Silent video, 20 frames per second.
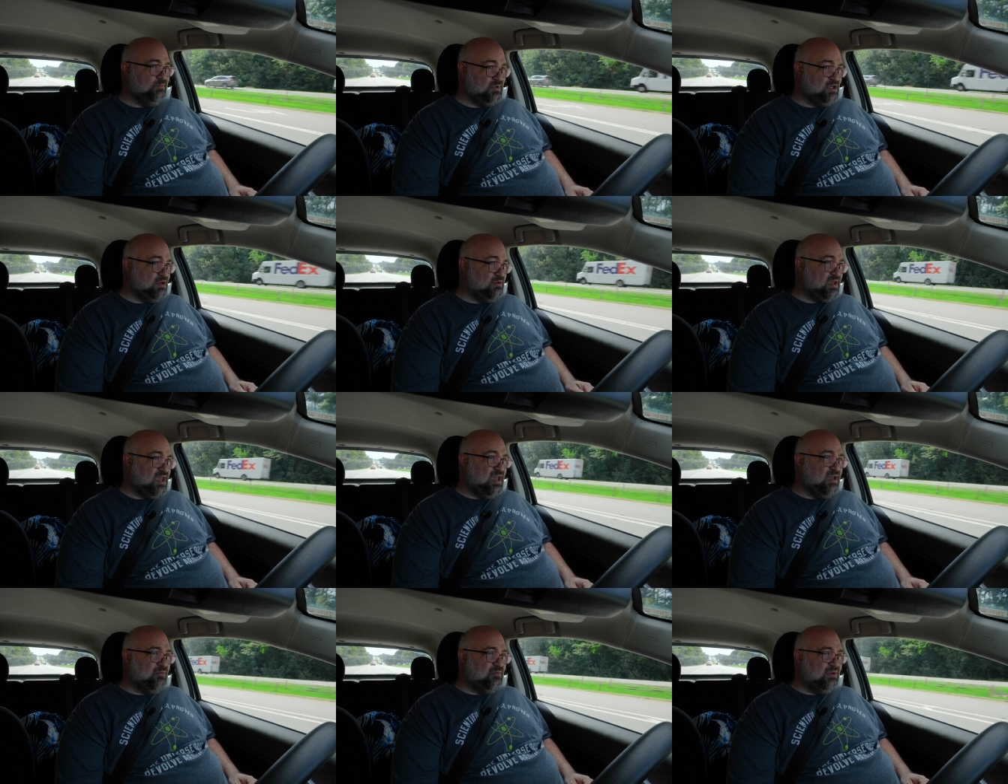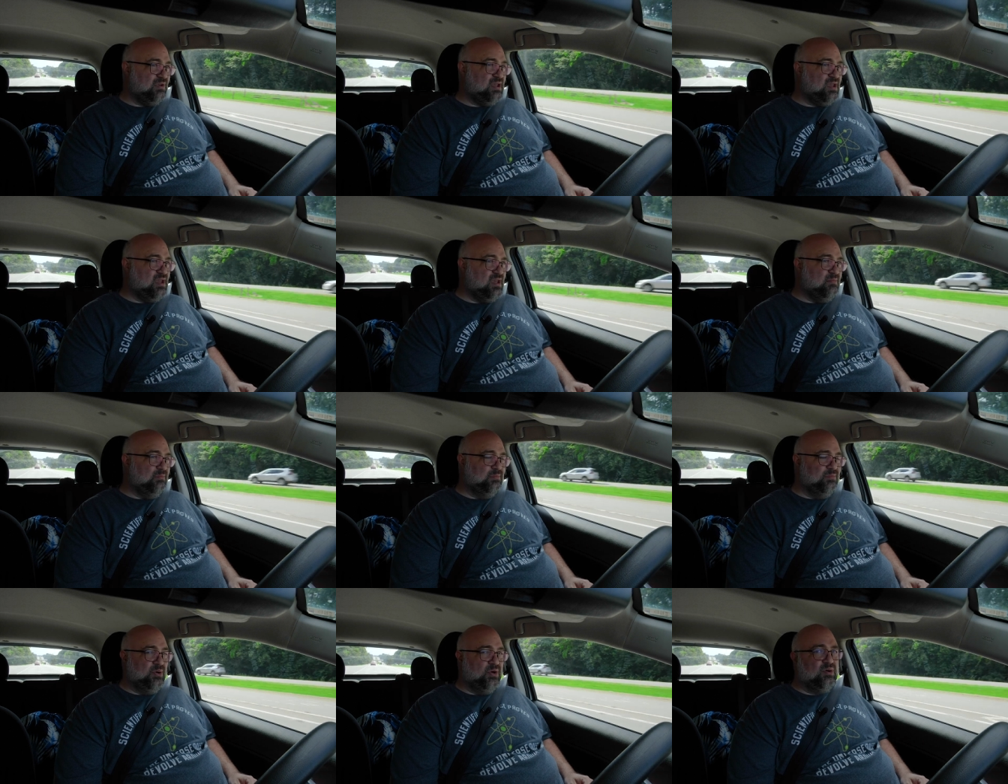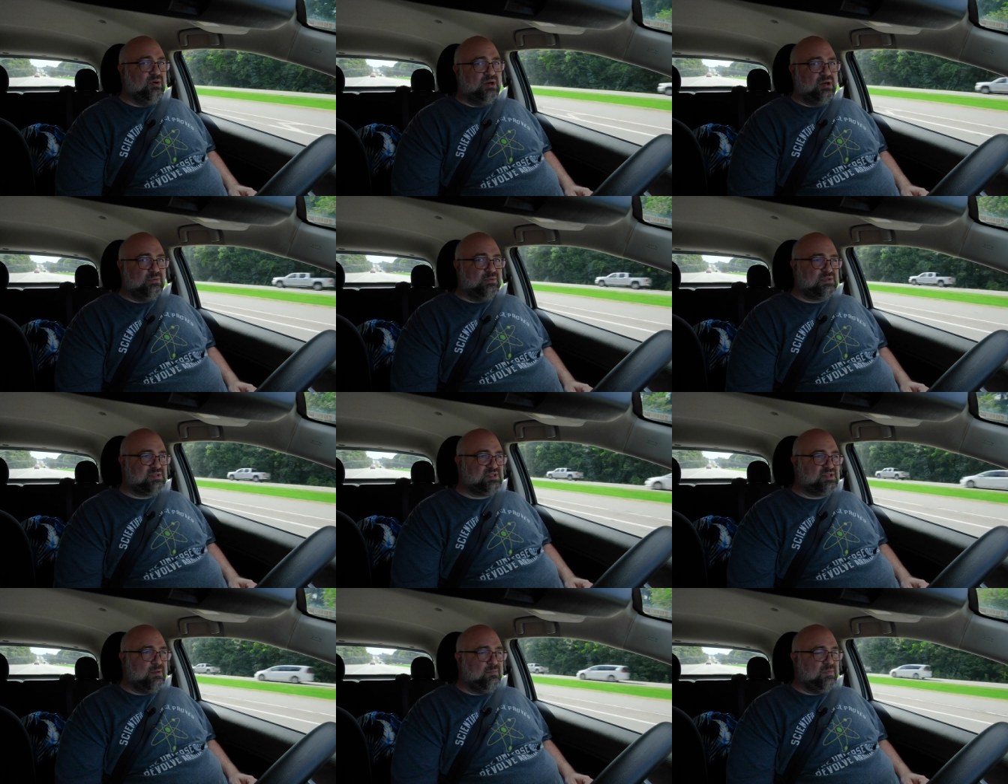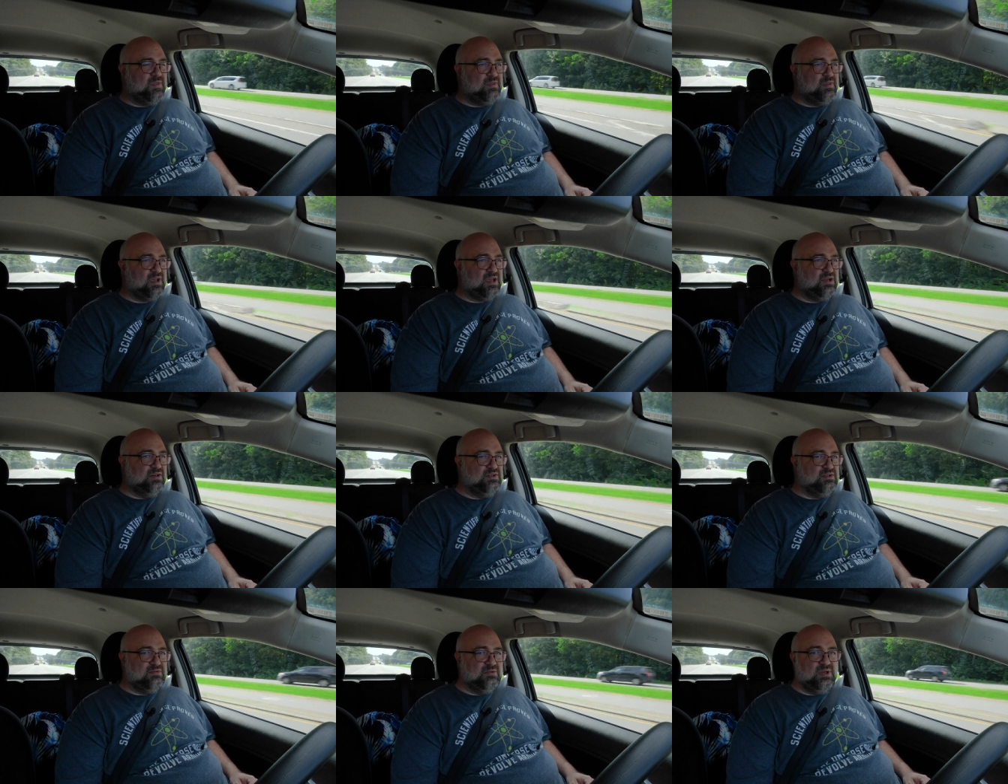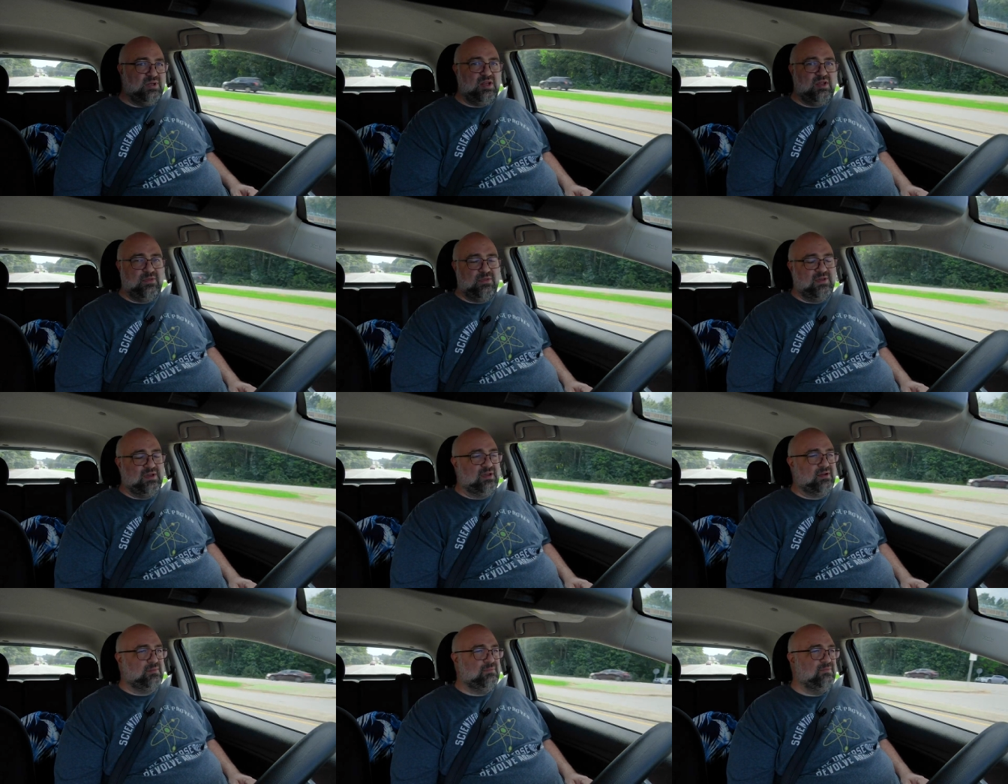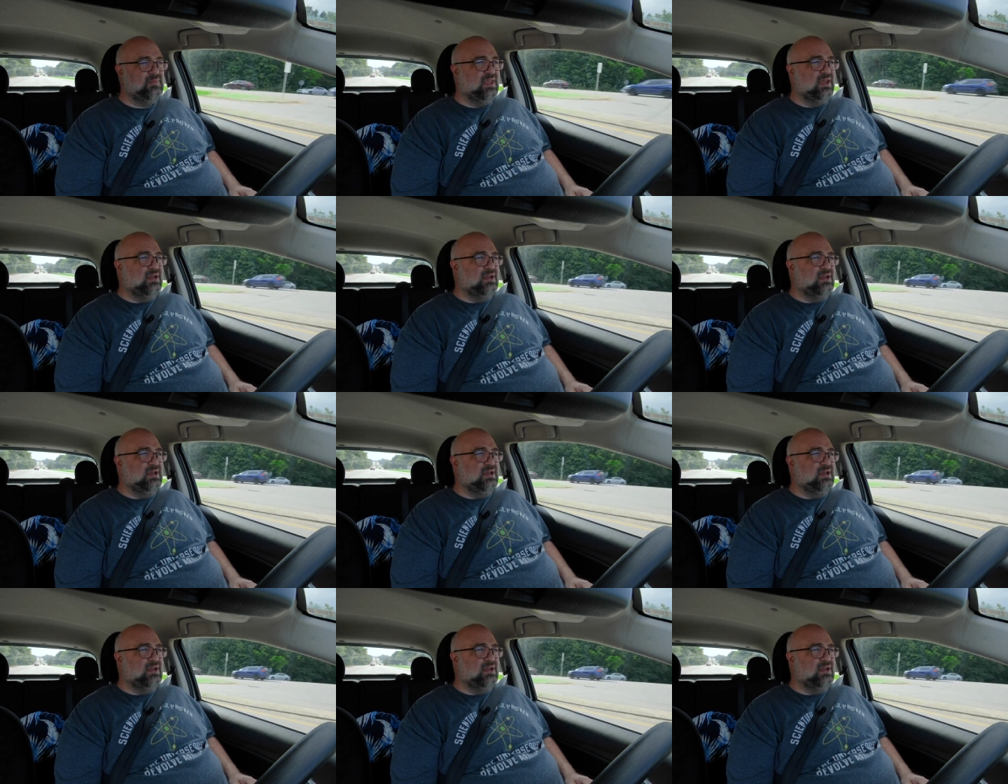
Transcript: You can't really get bored with something that can do anything.